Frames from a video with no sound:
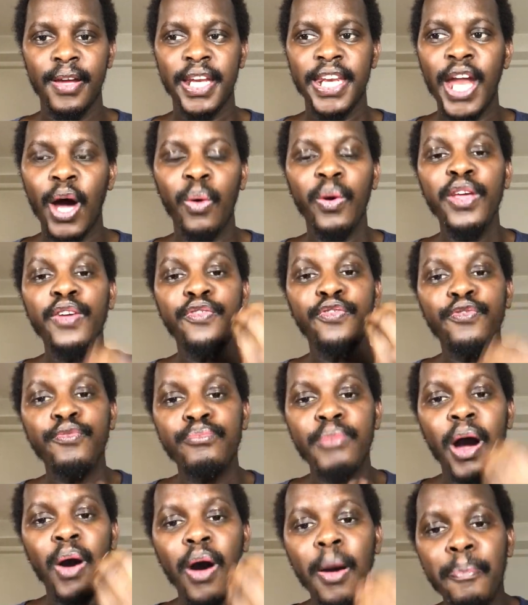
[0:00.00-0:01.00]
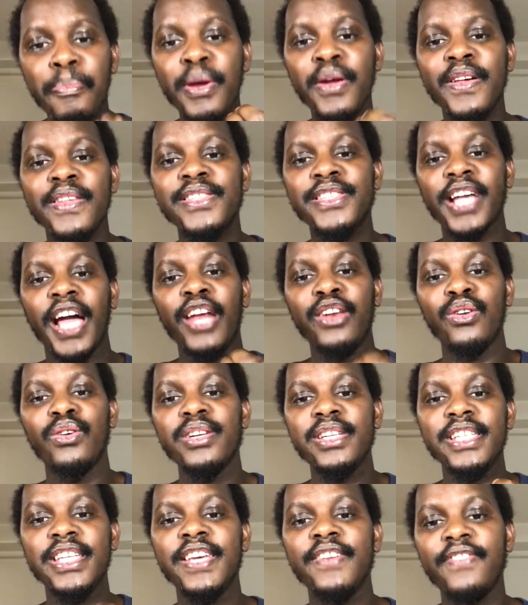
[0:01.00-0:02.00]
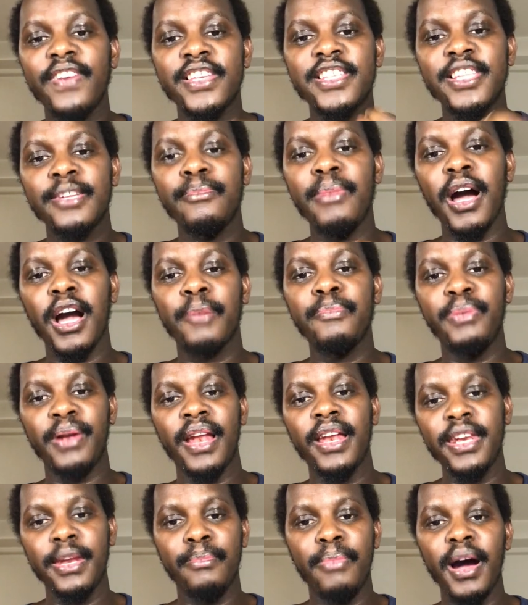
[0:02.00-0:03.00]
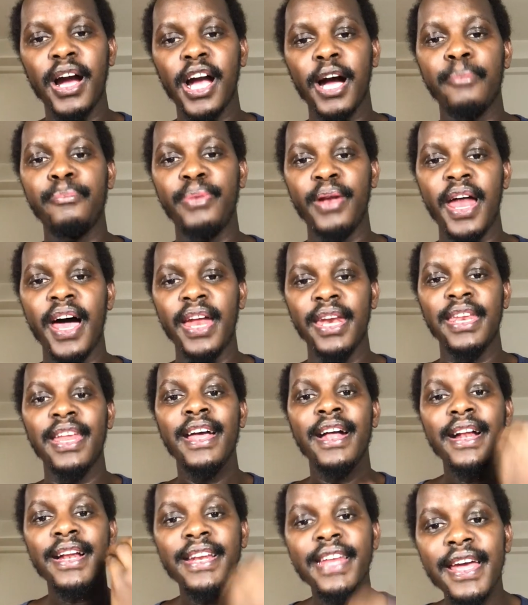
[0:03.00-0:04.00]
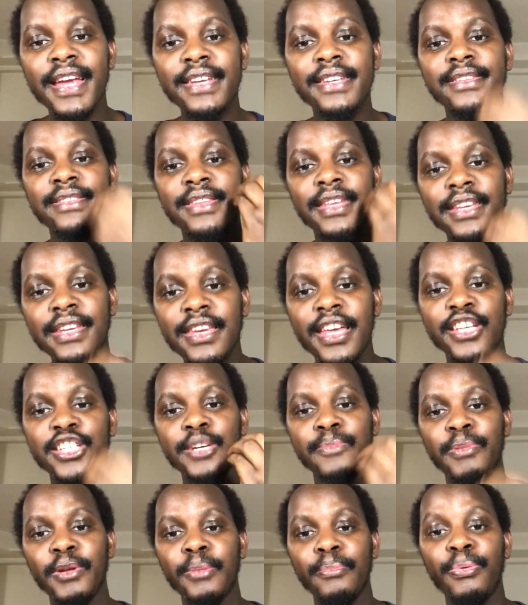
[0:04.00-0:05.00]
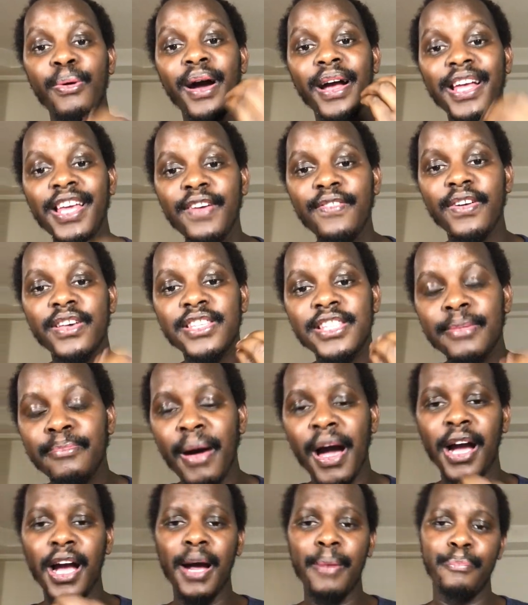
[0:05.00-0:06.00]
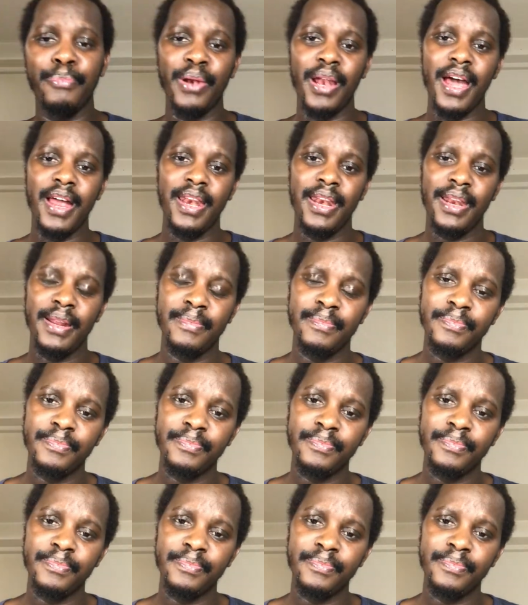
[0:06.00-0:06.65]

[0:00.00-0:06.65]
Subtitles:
Now, if our parents cannot give us the backup plan, let the leadership in power give us the backup plan